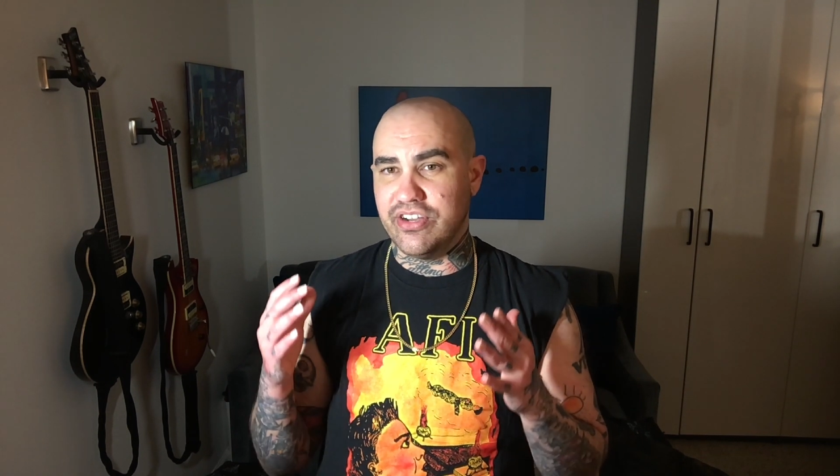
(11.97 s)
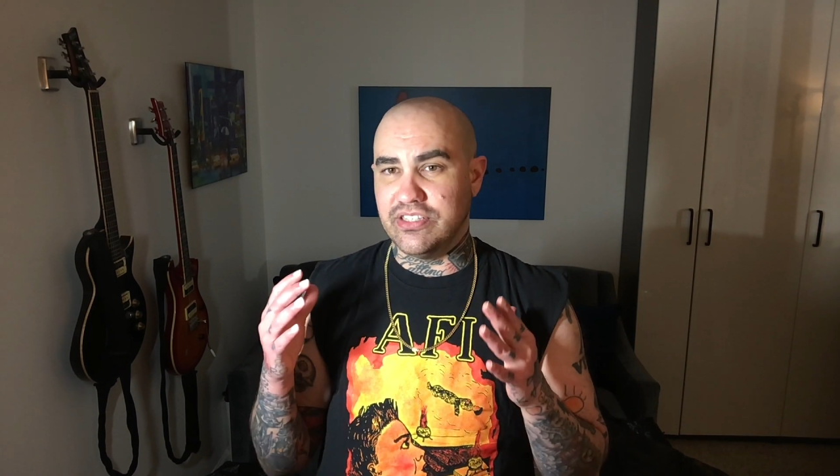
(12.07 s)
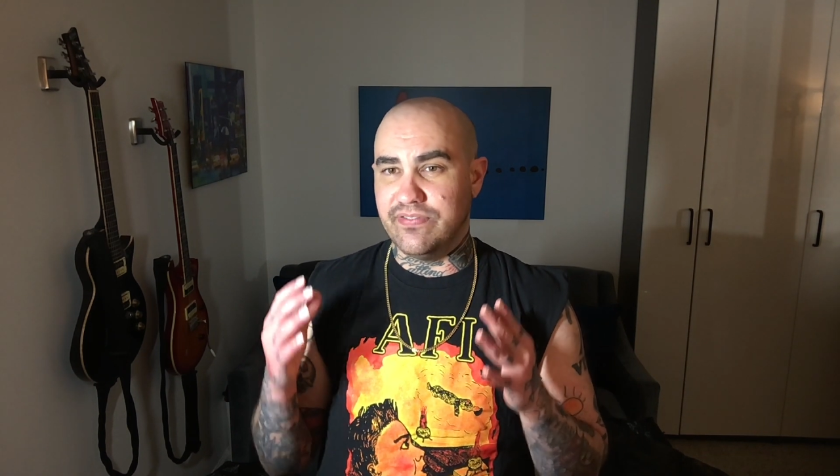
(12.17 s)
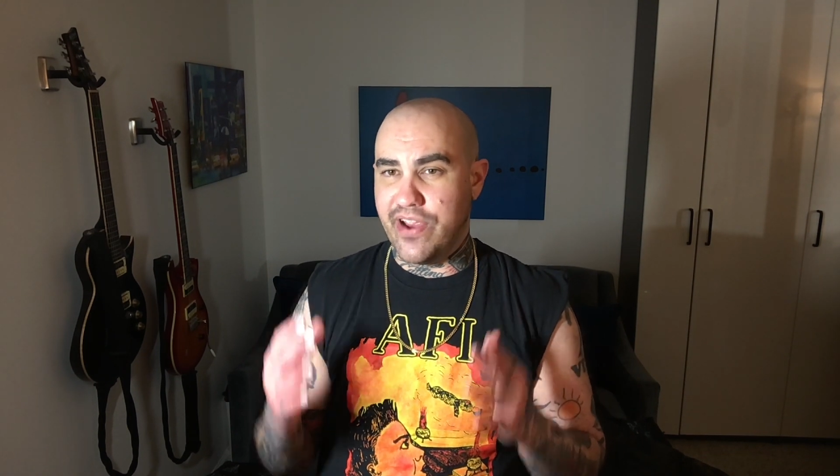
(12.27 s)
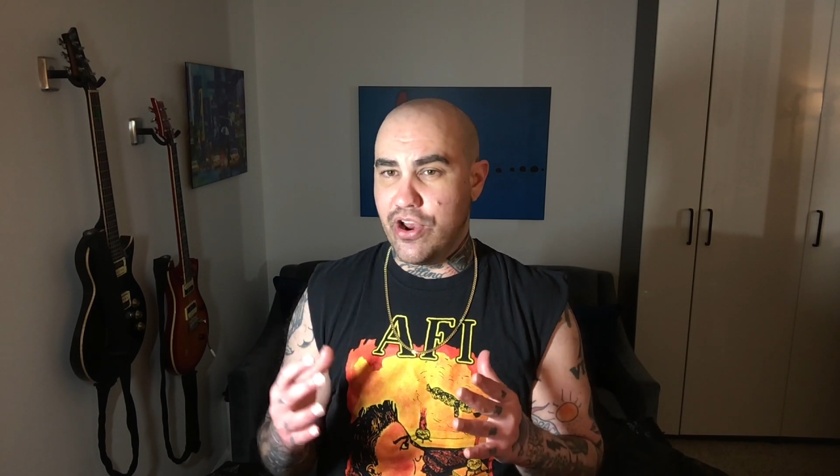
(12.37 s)

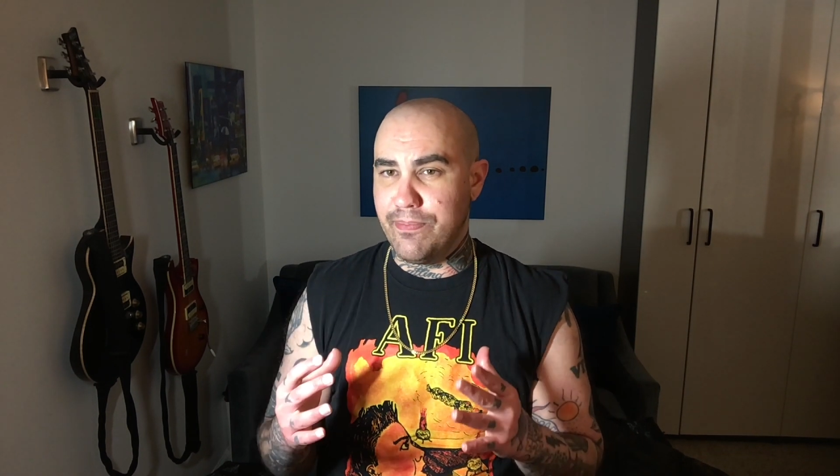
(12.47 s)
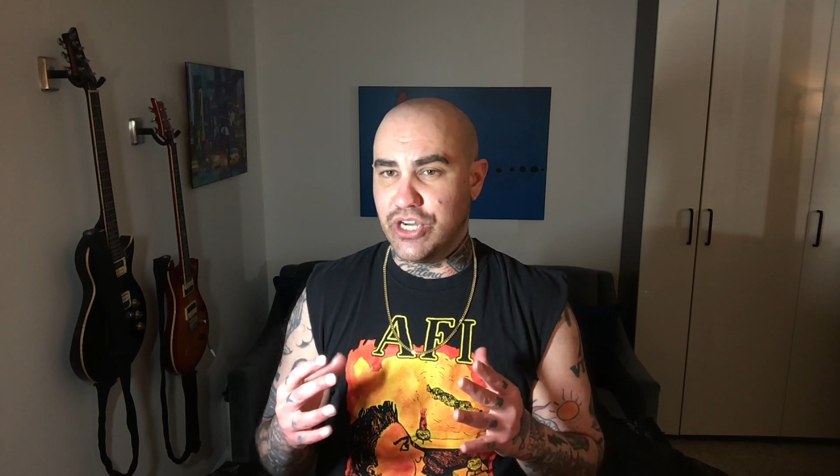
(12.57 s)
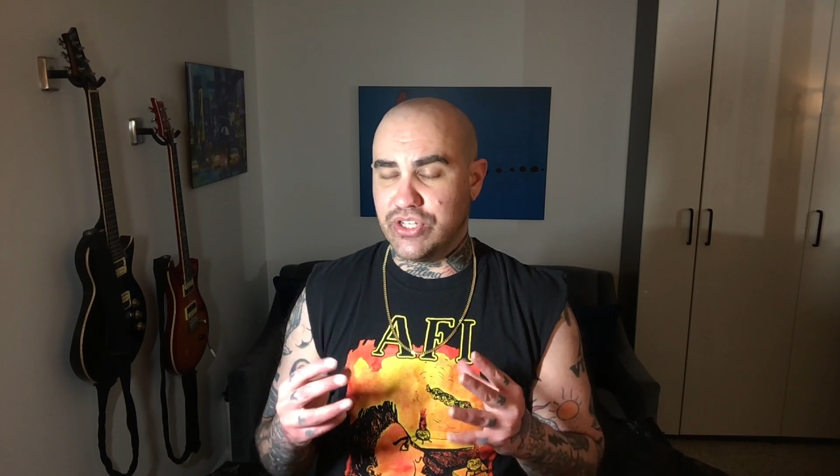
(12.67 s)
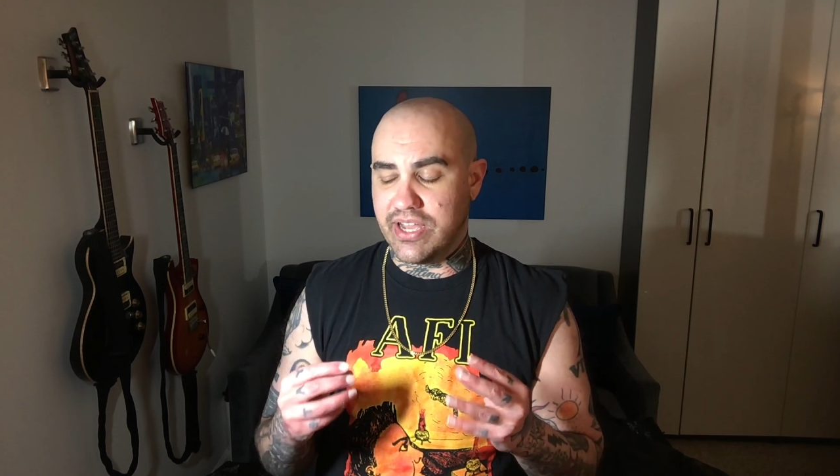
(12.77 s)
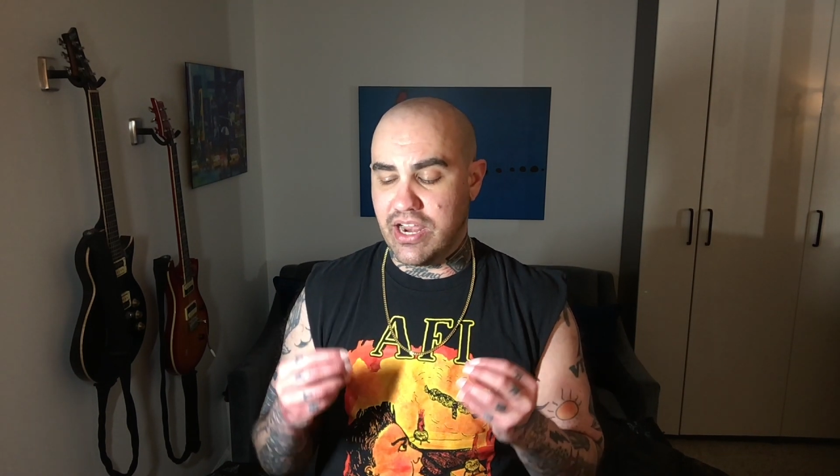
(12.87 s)
is very
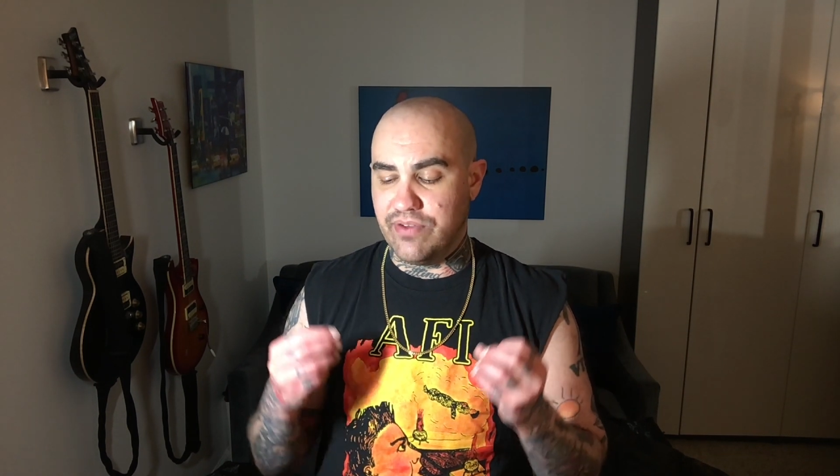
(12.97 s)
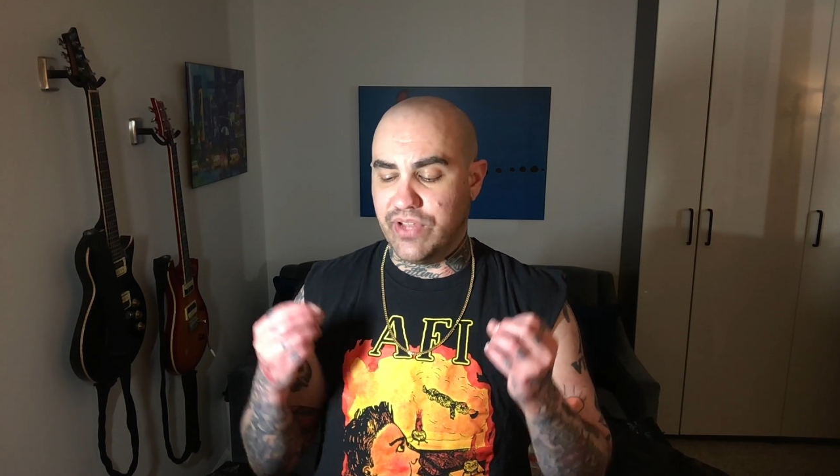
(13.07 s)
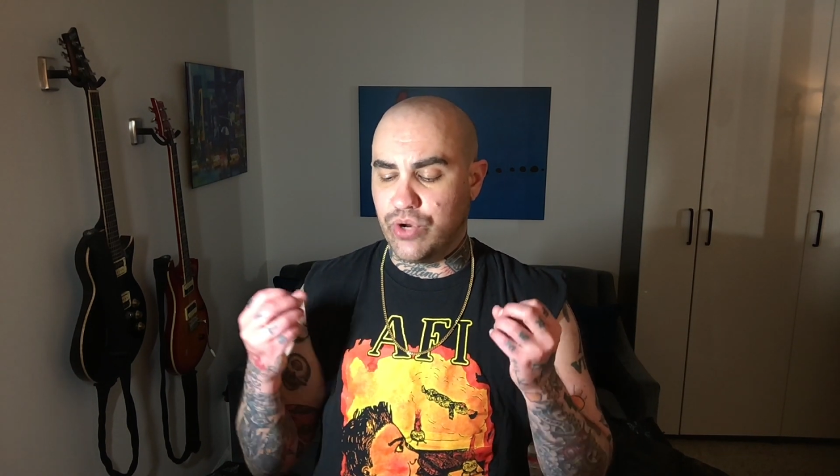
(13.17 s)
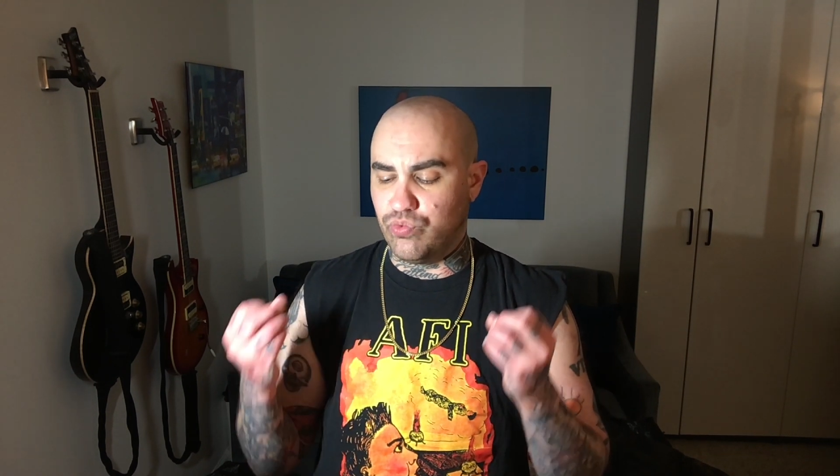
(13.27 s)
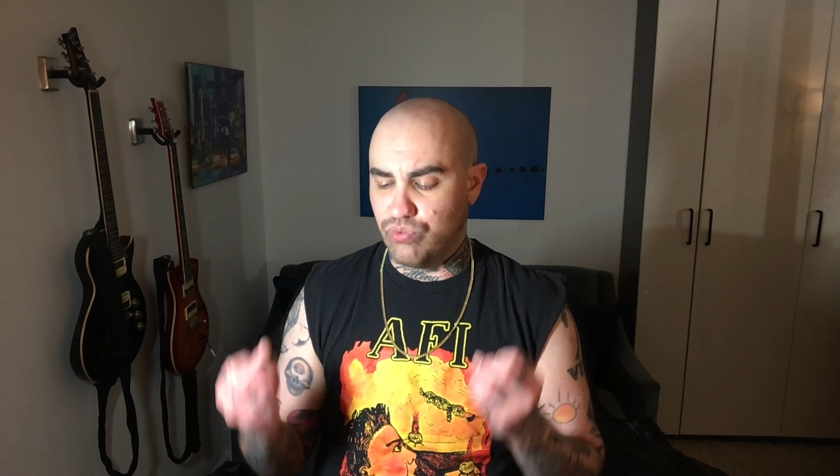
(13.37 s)
much that kind of
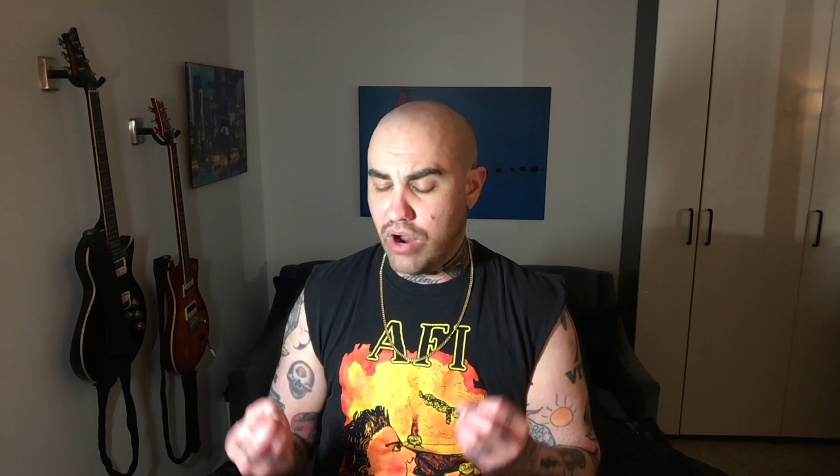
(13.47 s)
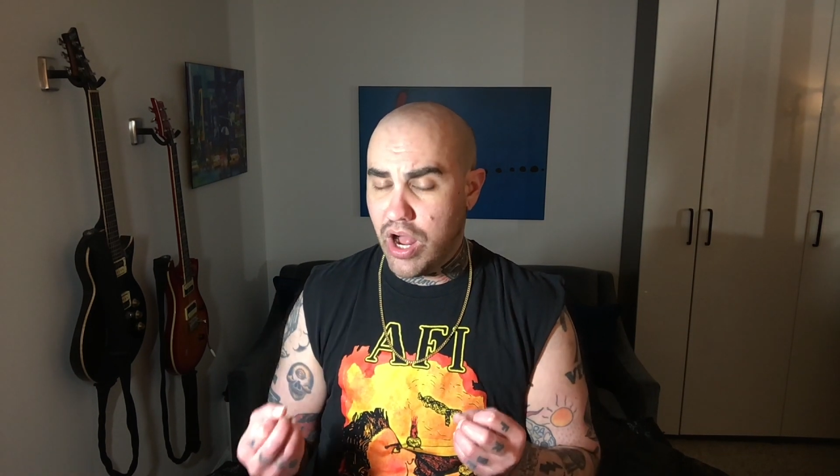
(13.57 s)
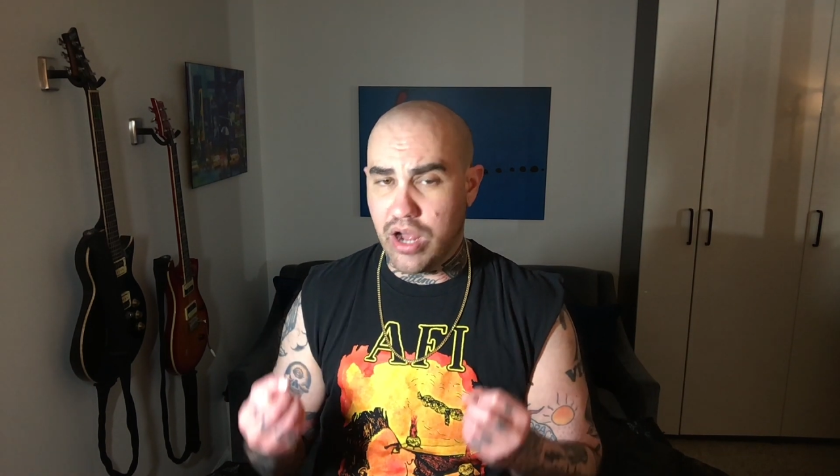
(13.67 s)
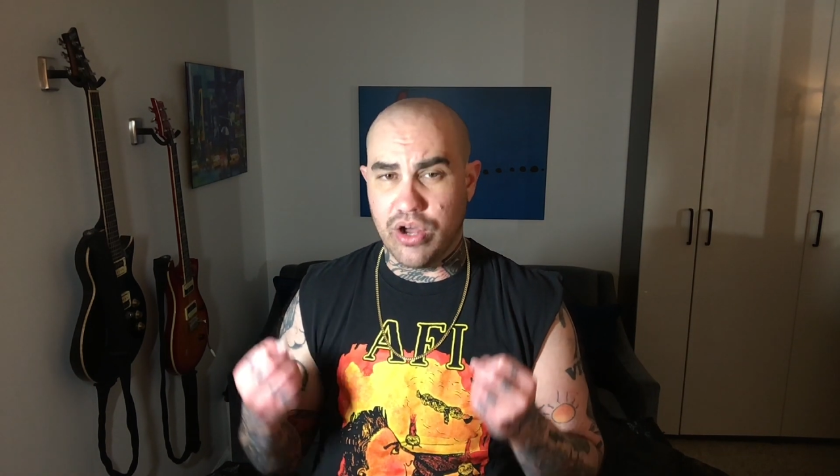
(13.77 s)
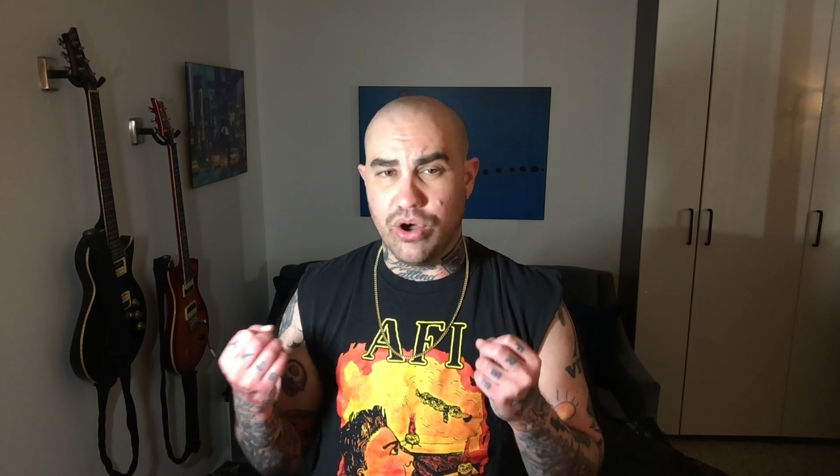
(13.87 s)
like
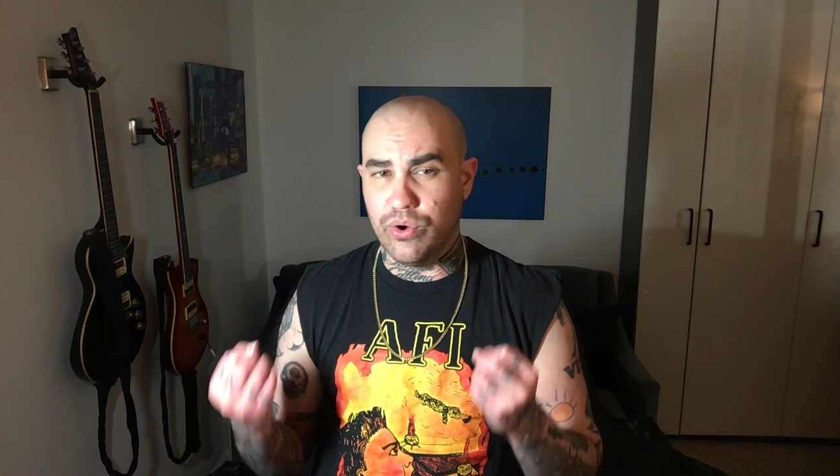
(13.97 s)
raw